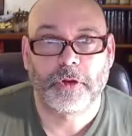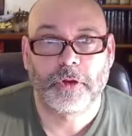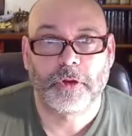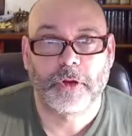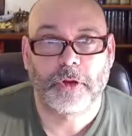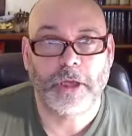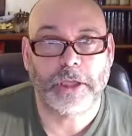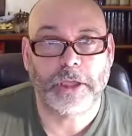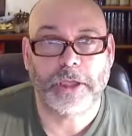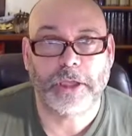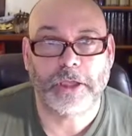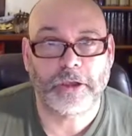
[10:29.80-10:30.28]

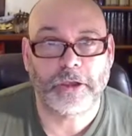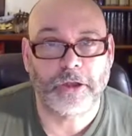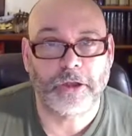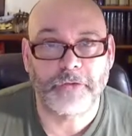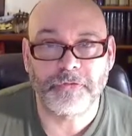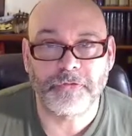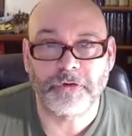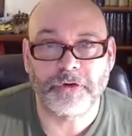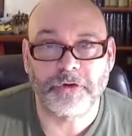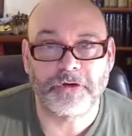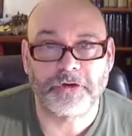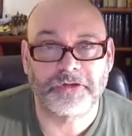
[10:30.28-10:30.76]
I love
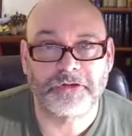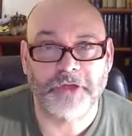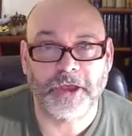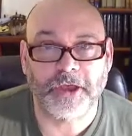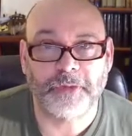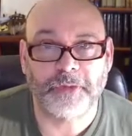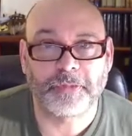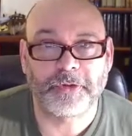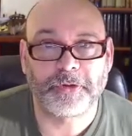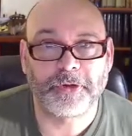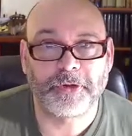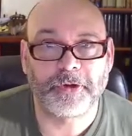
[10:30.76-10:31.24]
your
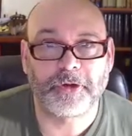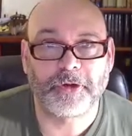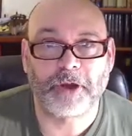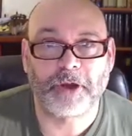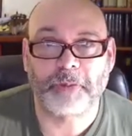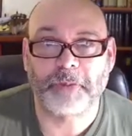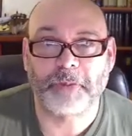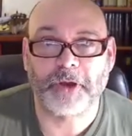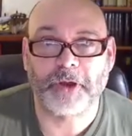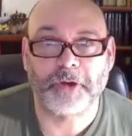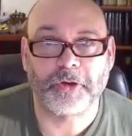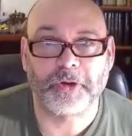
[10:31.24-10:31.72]
example here. I'm
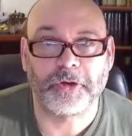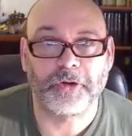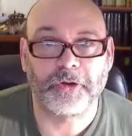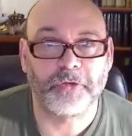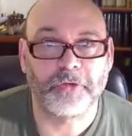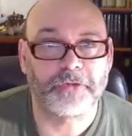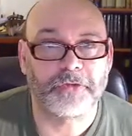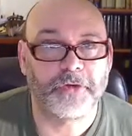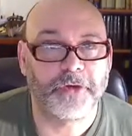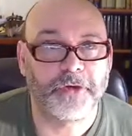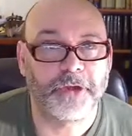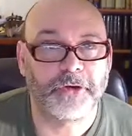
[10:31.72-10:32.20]
now a
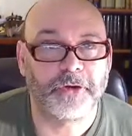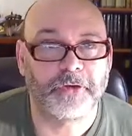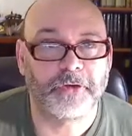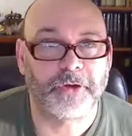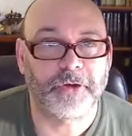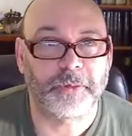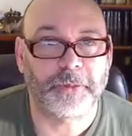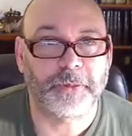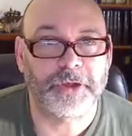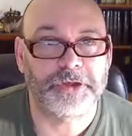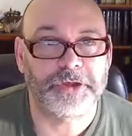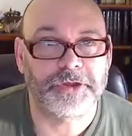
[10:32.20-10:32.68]
youth leader at
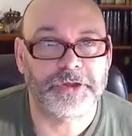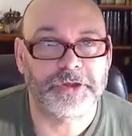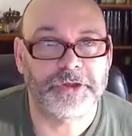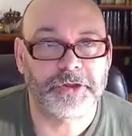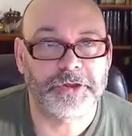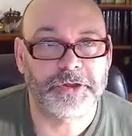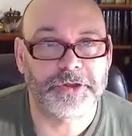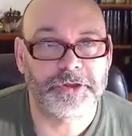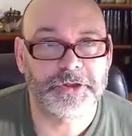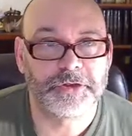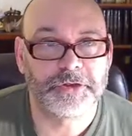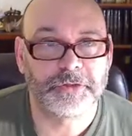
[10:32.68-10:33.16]
my
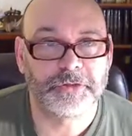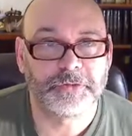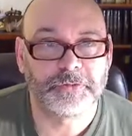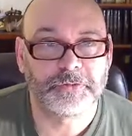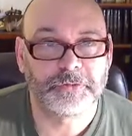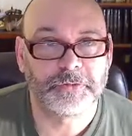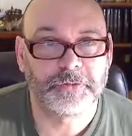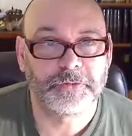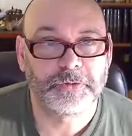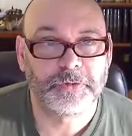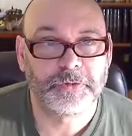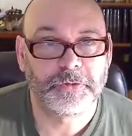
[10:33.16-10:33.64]
church,
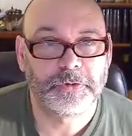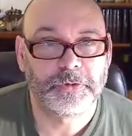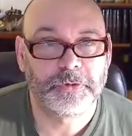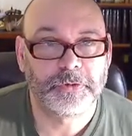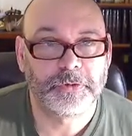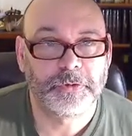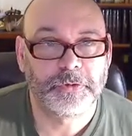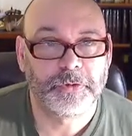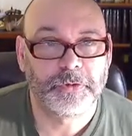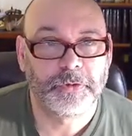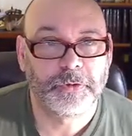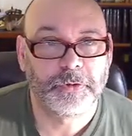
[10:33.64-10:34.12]

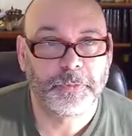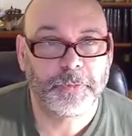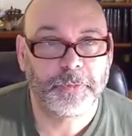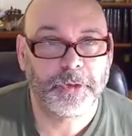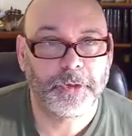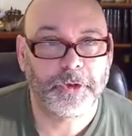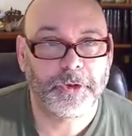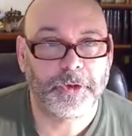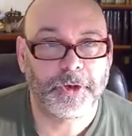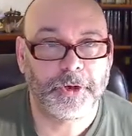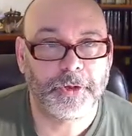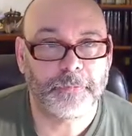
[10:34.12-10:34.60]

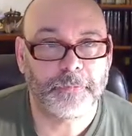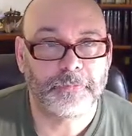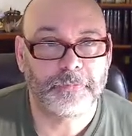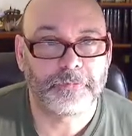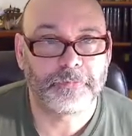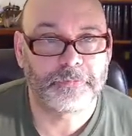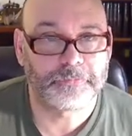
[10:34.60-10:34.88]
period.